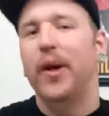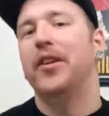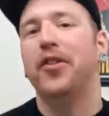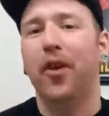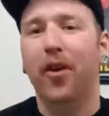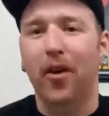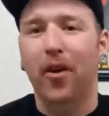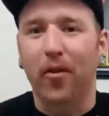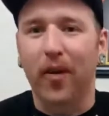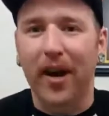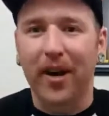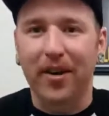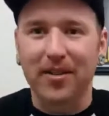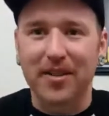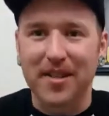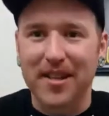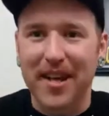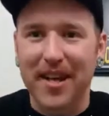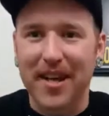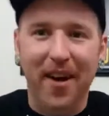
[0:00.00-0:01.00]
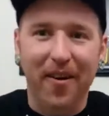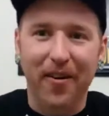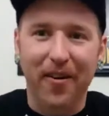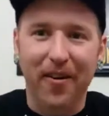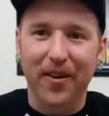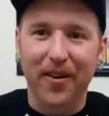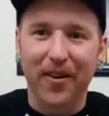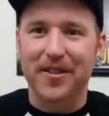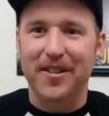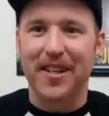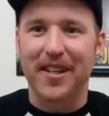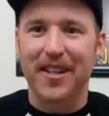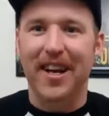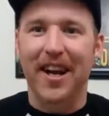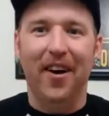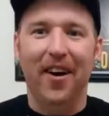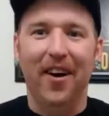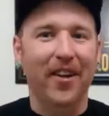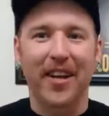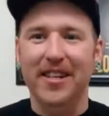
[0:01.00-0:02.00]
Quick turnaround
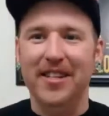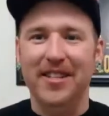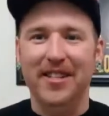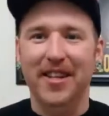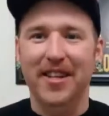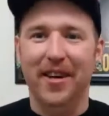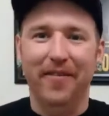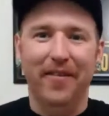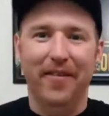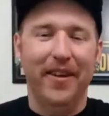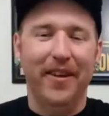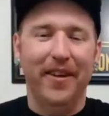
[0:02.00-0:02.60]
sours and all that stuff.